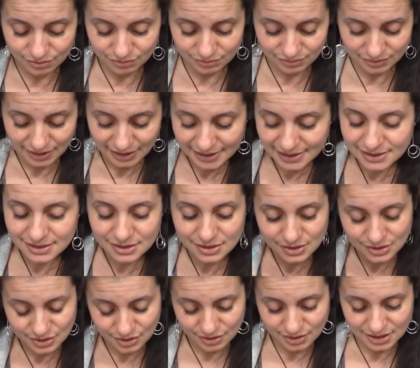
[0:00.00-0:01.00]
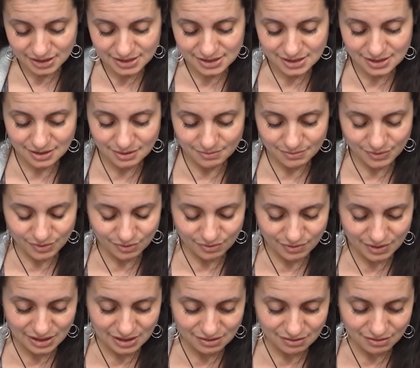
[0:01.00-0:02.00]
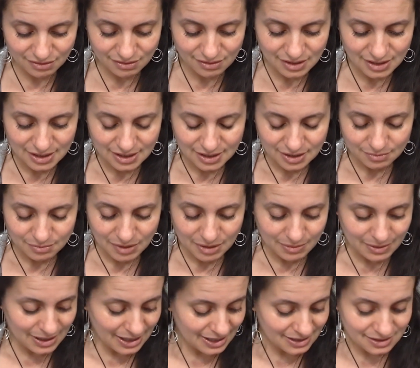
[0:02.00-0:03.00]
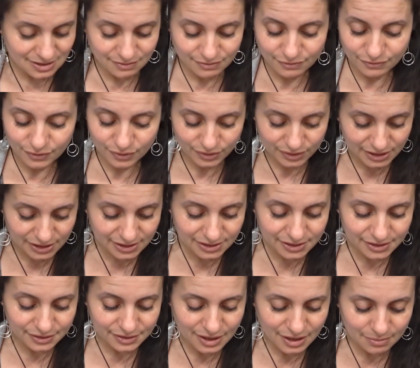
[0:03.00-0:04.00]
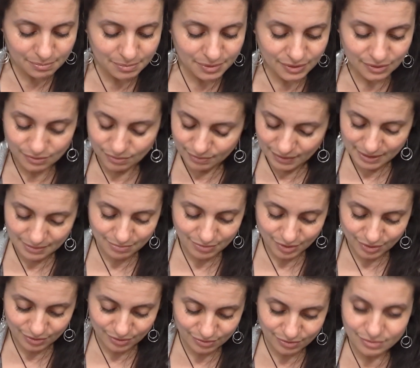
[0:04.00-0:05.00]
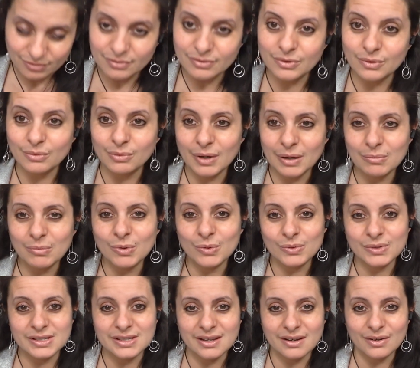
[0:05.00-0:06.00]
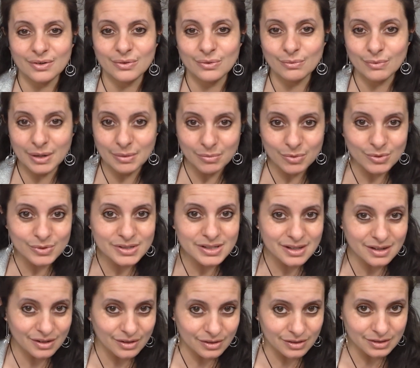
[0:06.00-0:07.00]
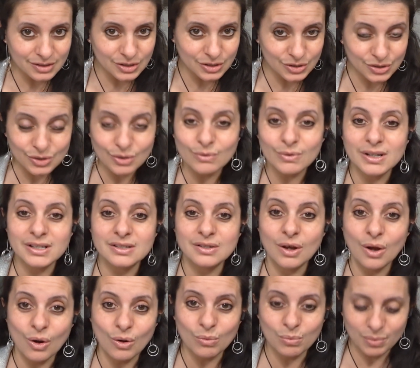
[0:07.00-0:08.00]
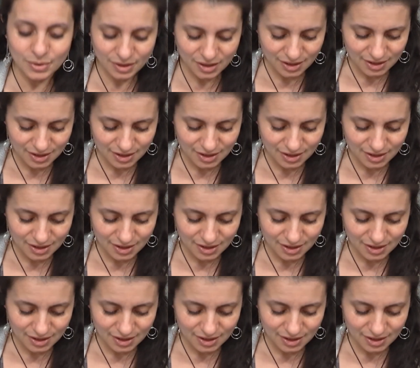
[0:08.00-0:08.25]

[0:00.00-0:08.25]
light starting to come through here. Maybe it hasn't fully cleared up, but the rainbow is there. The rainbow is there to show us hope,